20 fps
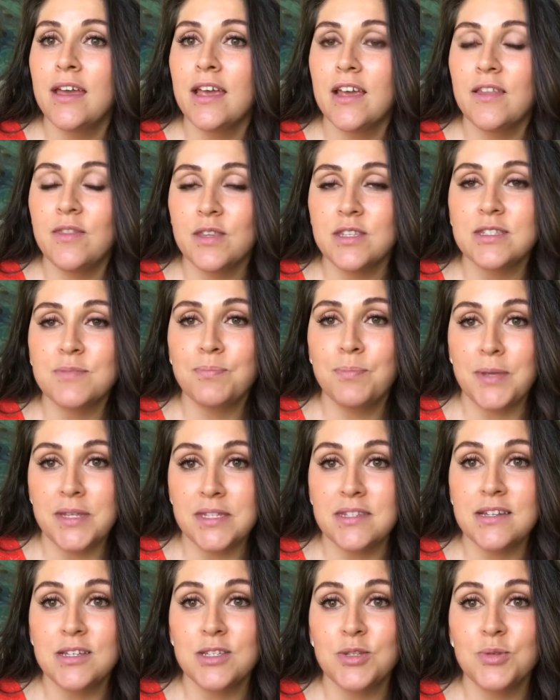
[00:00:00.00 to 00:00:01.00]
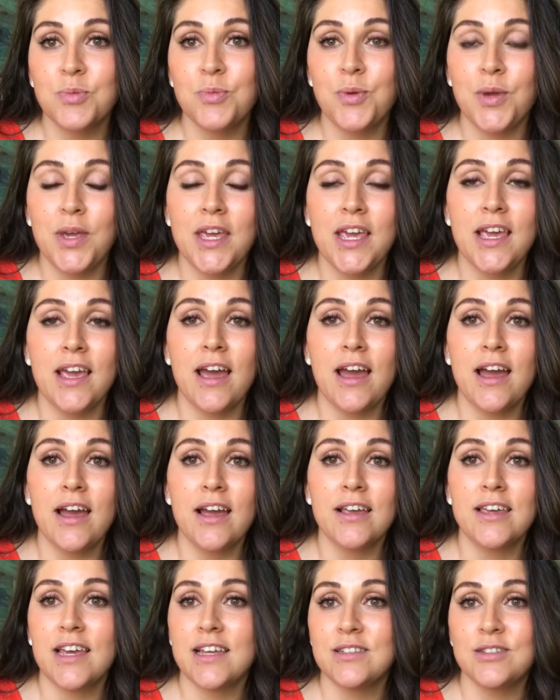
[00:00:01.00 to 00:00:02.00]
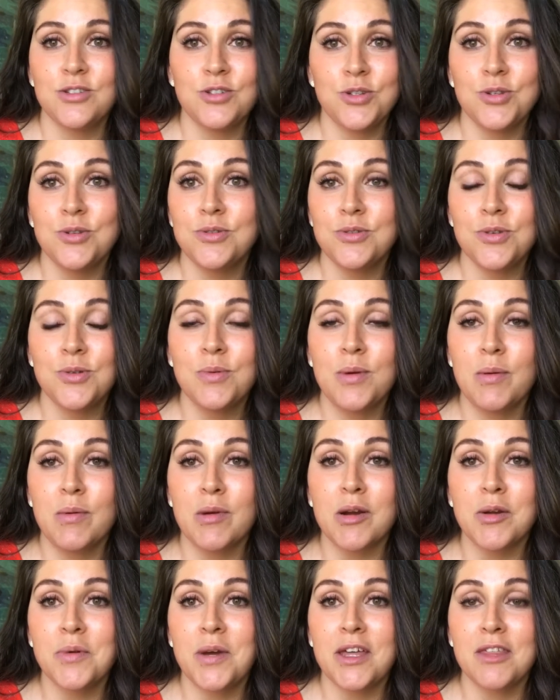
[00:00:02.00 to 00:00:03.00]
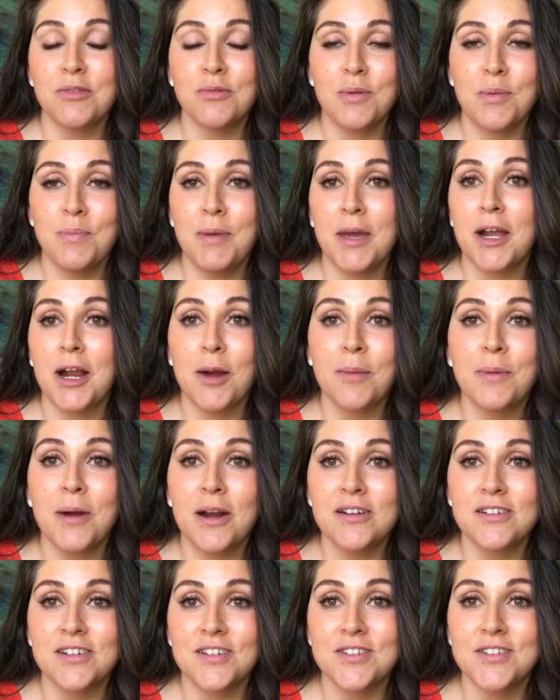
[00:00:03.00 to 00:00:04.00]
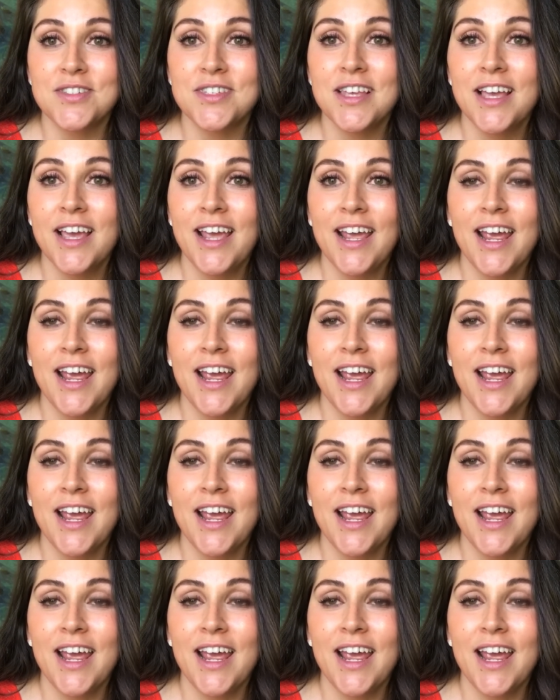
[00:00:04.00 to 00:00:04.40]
In this business, we get to choose who we work with. We pick our partners.